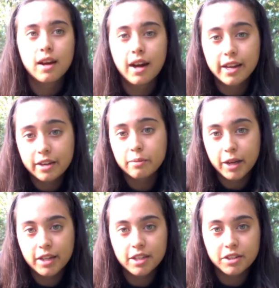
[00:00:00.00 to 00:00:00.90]
I could
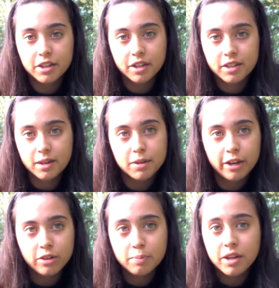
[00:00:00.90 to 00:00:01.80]
pay attention to the
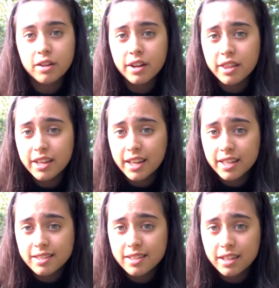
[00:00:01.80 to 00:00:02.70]
subtitles, but a lot of the
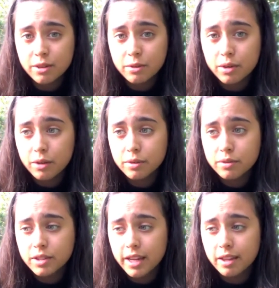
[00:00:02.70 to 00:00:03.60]
kids that you go
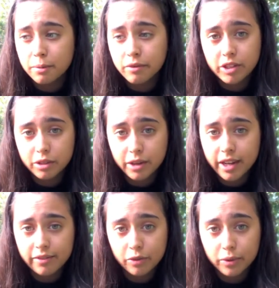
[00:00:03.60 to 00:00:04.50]
take the movie to
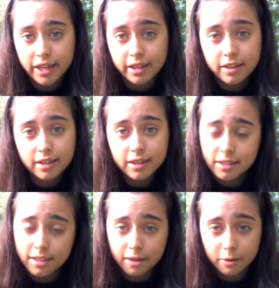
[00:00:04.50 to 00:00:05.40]
can't even read,
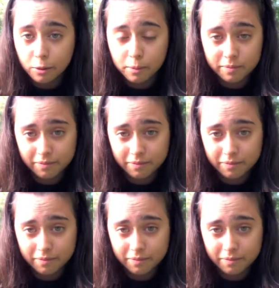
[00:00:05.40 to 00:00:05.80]
so...